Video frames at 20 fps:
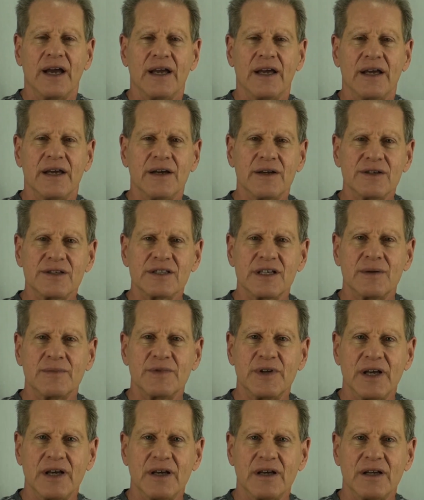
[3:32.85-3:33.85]
here's
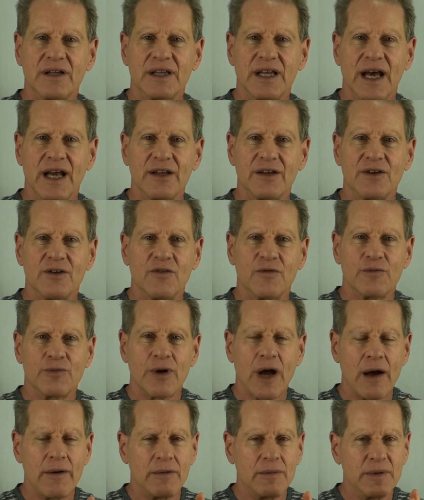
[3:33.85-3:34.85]
something that you've
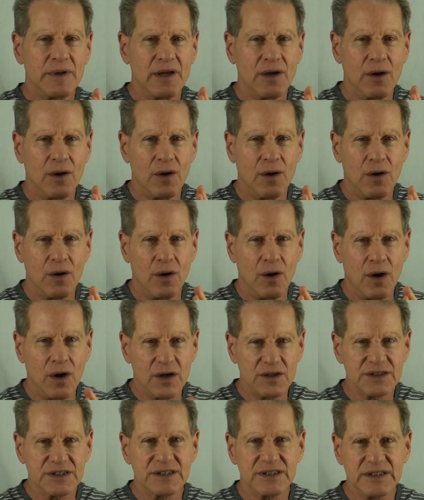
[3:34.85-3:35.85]
probably
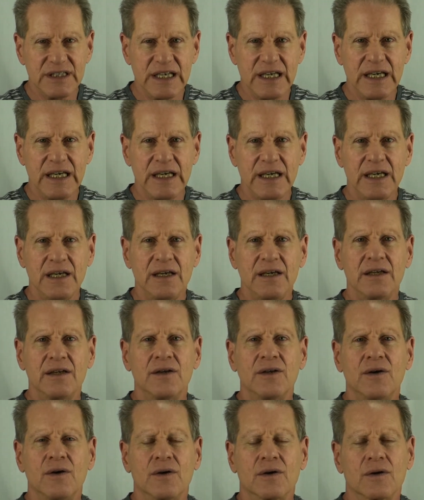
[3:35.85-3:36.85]
all
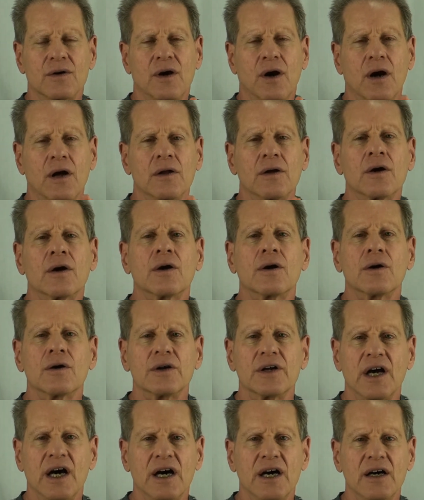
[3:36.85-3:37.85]
seen or all
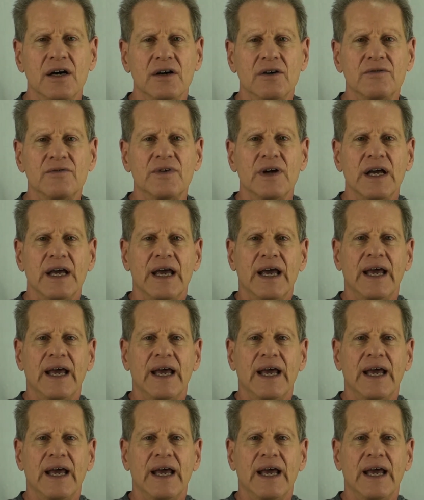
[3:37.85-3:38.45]
heard of,